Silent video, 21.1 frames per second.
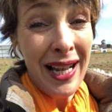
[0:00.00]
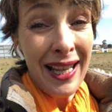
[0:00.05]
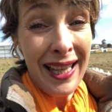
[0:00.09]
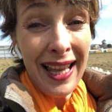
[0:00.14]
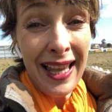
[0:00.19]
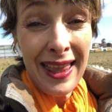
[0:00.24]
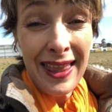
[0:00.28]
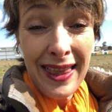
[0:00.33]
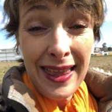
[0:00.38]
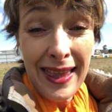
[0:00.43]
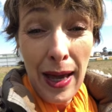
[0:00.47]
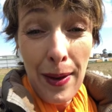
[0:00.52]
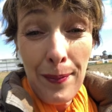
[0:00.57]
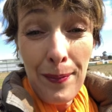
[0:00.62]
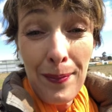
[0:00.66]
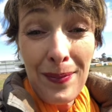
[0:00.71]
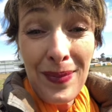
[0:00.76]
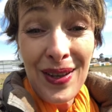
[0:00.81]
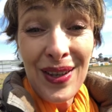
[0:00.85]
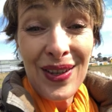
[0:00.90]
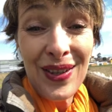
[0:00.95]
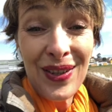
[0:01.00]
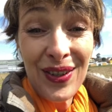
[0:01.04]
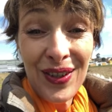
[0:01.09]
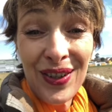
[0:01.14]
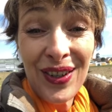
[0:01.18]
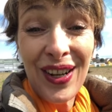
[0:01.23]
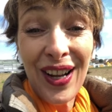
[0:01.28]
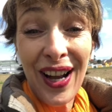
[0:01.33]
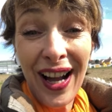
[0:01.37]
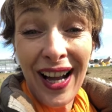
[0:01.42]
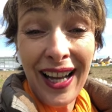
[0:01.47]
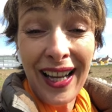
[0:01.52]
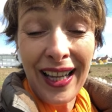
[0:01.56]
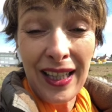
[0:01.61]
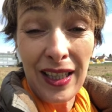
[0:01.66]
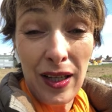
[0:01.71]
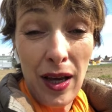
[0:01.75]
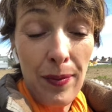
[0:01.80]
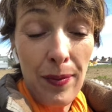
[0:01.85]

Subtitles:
Let them be your guide